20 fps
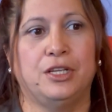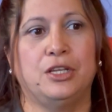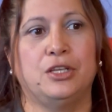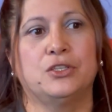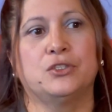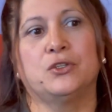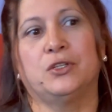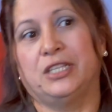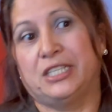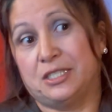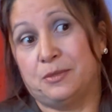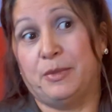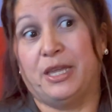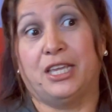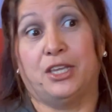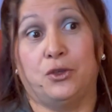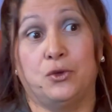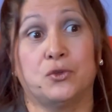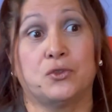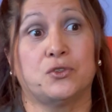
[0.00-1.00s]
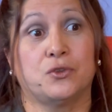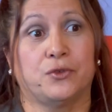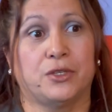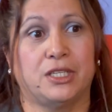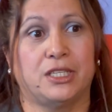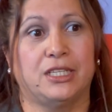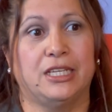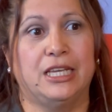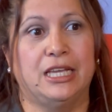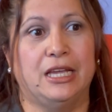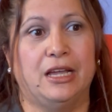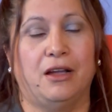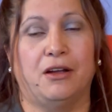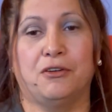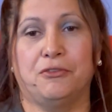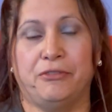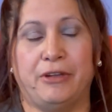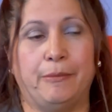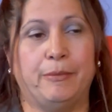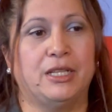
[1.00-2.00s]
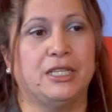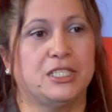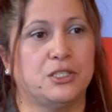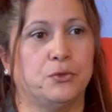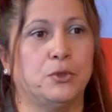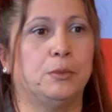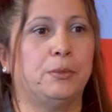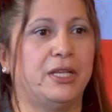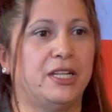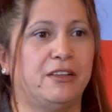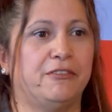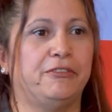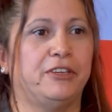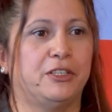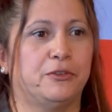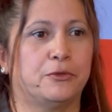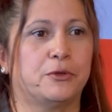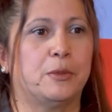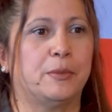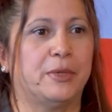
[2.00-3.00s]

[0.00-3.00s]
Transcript: So let's make use of it. Our families will benefit from